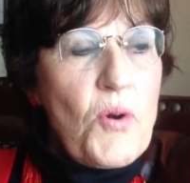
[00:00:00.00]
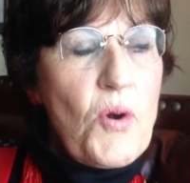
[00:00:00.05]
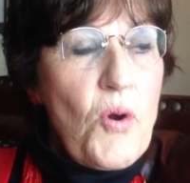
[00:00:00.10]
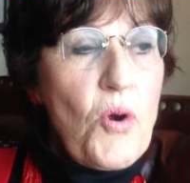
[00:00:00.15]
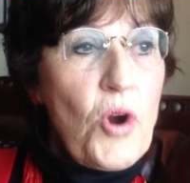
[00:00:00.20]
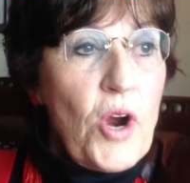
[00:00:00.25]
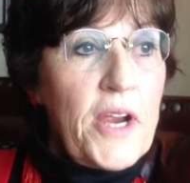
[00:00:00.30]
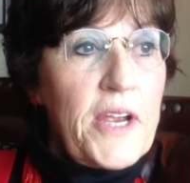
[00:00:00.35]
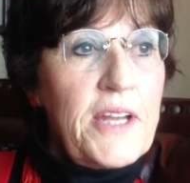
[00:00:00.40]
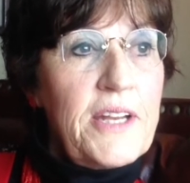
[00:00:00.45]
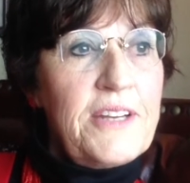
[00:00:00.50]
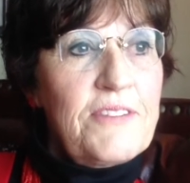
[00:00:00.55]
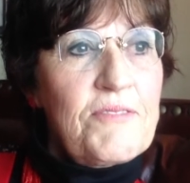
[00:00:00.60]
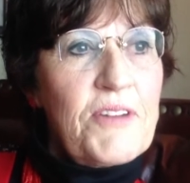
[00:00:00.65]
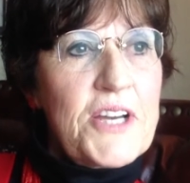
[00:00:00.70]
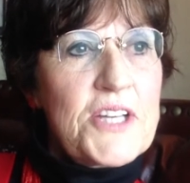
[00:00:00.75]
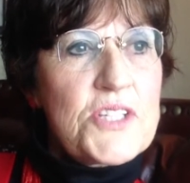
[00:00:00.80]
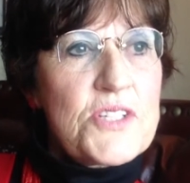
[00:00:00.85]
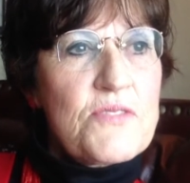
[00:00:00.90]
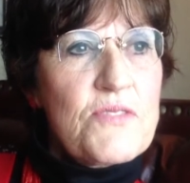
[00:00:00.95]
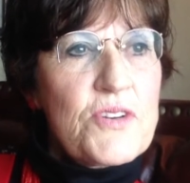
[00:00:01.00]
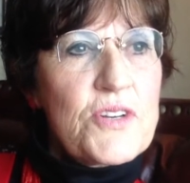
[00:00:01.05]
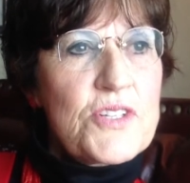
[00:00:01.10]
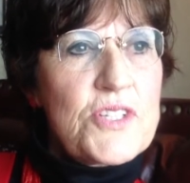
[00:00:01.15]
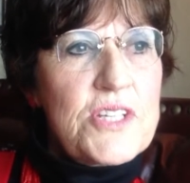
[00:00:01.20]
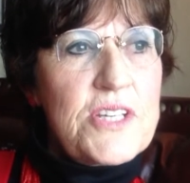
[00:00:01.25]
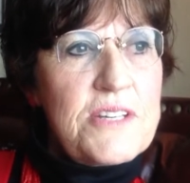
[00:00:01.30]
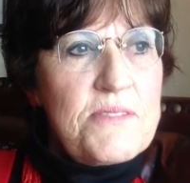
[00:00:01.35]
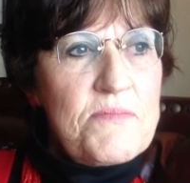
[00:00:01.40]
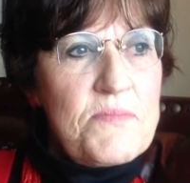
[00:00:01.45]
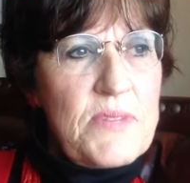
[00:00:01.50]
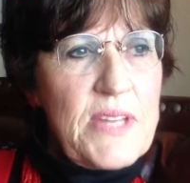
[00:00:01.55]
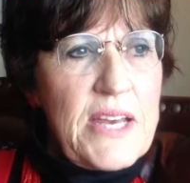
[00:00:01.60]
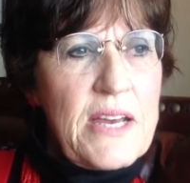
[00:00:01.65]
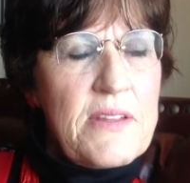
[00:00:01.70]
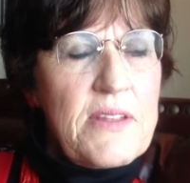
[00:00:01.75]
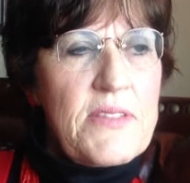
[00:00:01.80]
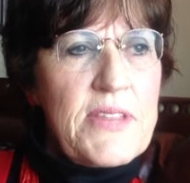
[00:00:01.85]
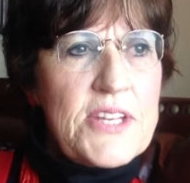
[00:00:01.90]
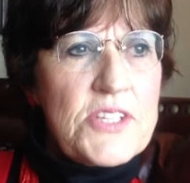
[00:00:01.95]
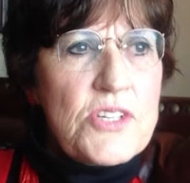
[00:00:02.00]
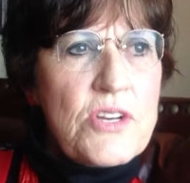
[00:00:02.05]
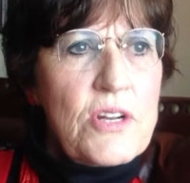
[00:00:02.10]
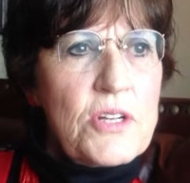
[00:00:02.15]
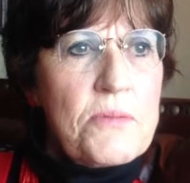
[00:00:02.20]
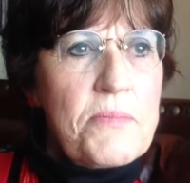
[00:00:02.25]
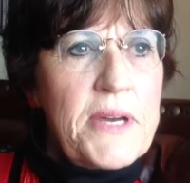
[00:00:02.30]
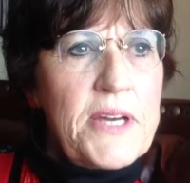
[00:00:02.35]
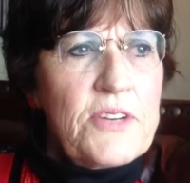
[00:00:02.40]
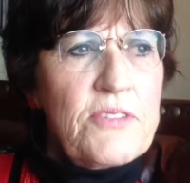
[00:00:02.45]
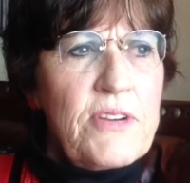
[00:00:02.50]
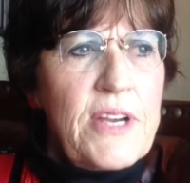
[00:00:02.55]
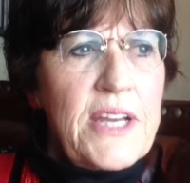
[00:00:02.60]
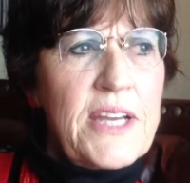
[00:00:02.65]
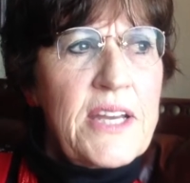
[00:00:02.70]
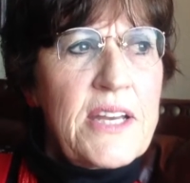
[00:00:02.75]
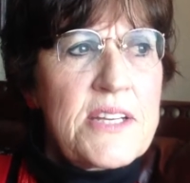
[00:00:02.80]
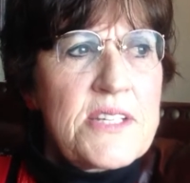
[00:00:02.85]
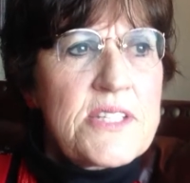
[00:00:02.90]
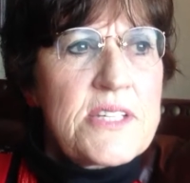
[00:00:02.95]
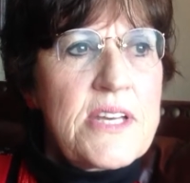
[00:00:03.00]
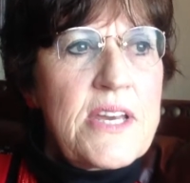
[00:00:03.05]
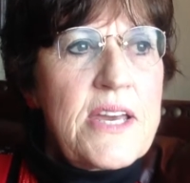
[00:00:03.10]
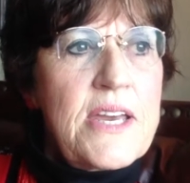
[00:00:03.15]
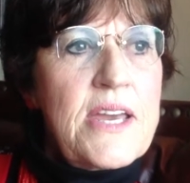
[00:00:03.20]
Oregon and vice versa. That's called a boundary, I guess.